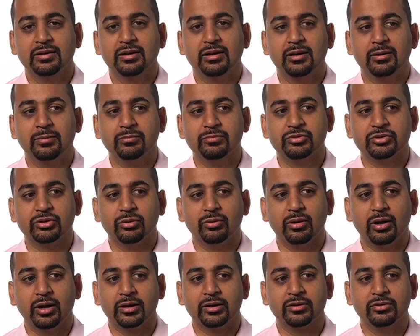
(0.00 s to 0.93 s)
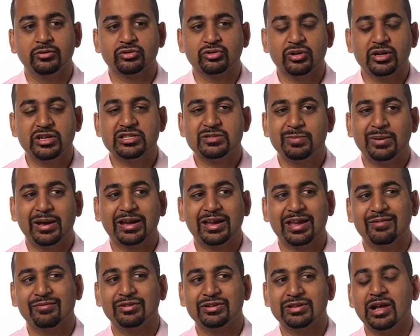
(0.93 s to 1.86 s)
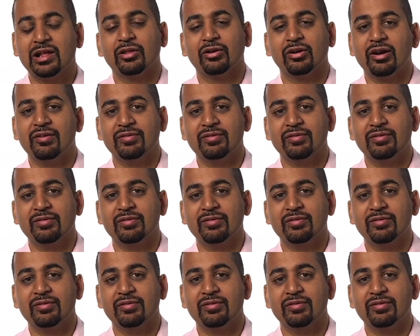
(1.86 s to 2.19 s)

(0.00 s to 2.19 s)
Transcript: Um, so I could trace back every dollar